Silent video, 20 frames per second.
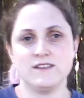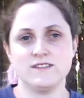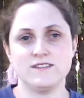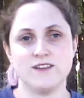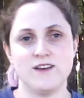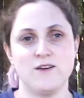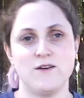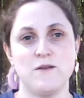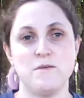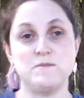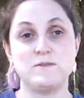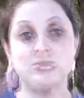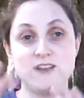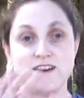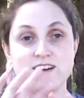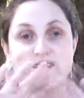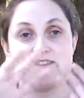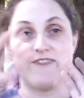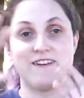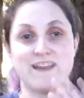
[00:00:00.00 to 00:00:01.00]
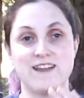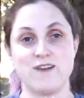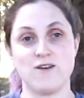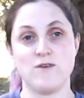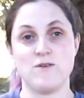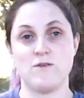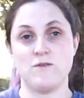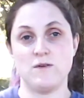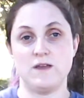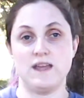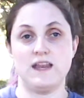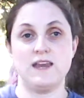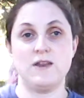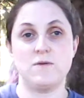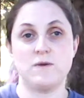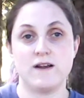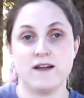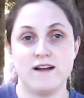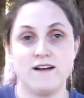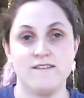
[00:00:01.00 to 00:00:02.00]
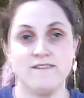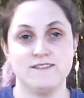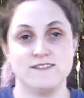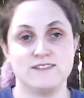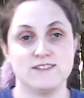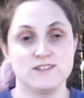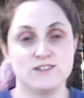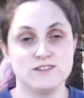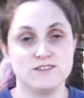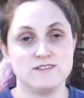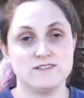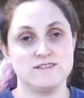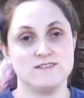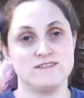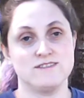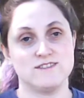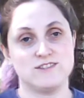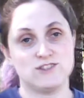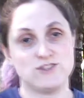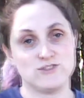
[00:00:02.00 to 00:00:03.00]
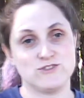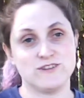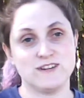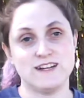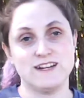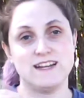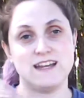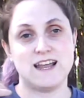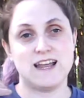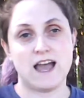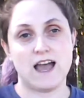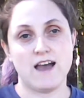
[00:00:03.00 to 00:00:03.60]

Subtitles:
So I'm sorry if I go anywhere out of the screen.